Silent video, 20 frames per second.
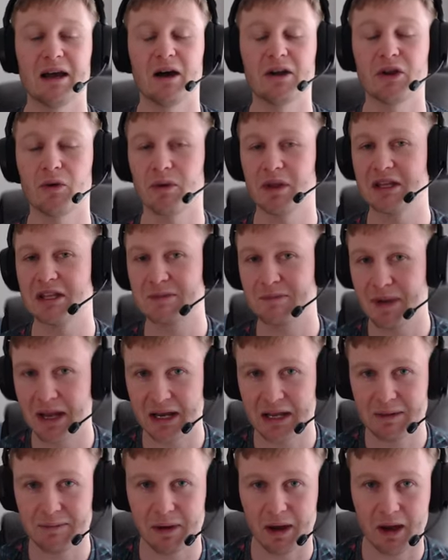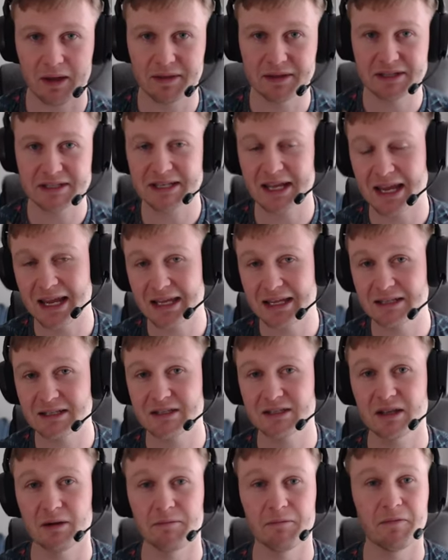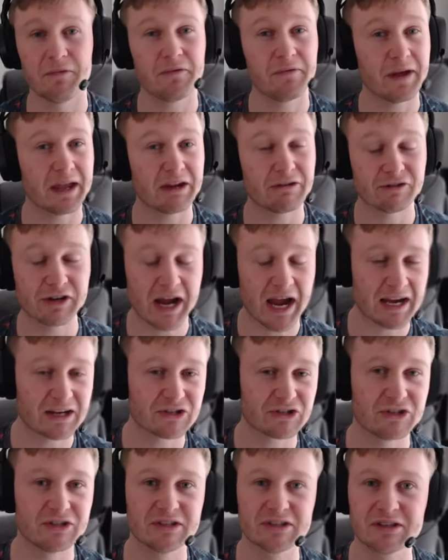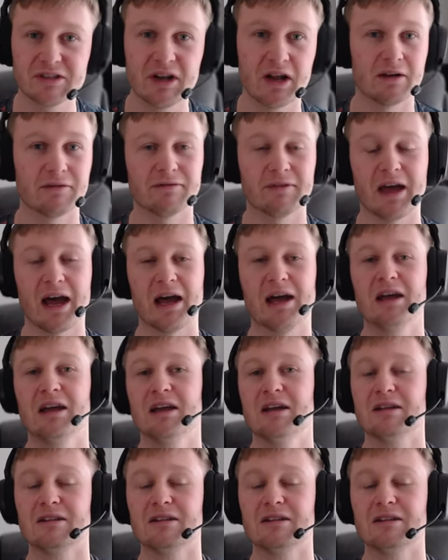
I don't want there to be any behind the scenes, some fake reactions, none of that.